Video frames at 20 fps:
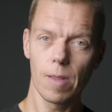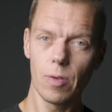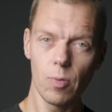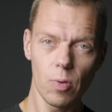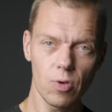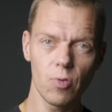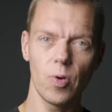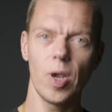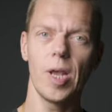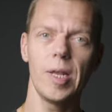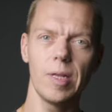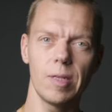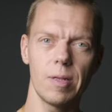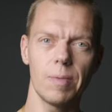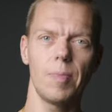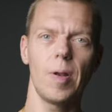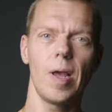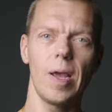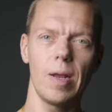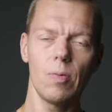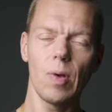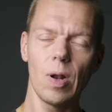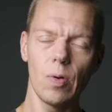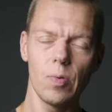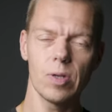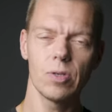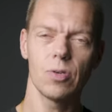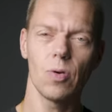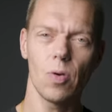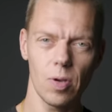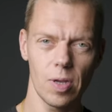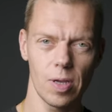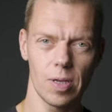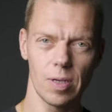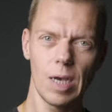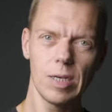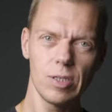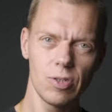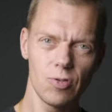You are creating the plan while we are talking. I